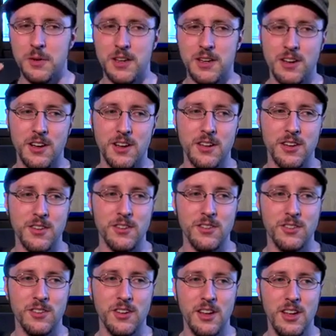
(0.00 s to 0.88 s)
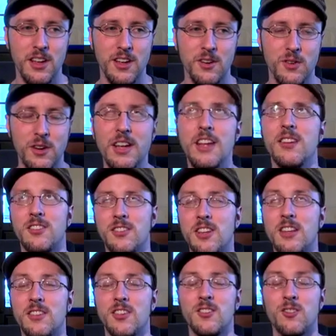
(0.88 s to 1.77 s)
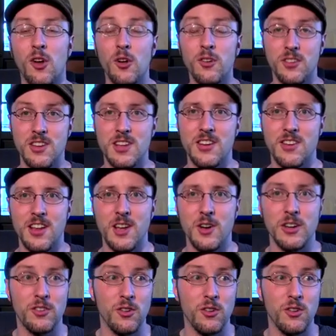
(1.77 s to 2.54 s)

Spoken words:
because, well, in a sense, it's all detail.